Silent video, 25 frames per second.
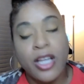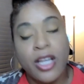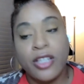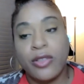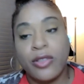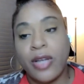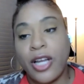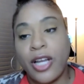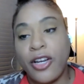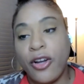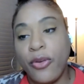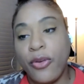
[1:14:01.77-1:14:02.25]

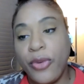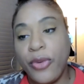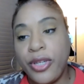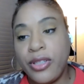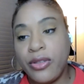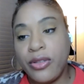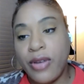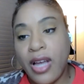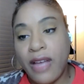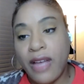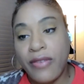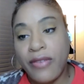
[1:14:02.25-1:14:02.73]
So I know we
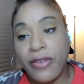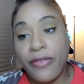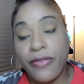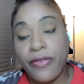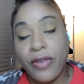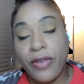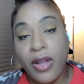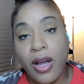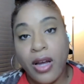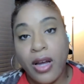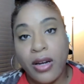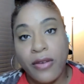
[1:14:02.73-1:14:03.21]
do have a
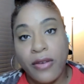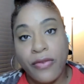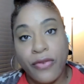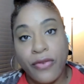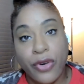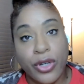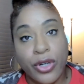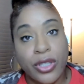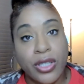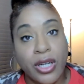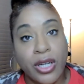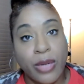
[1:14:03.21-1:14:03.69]
lot of
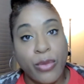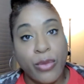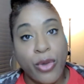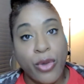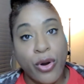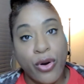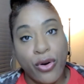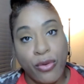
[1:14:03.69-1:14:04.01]
first-time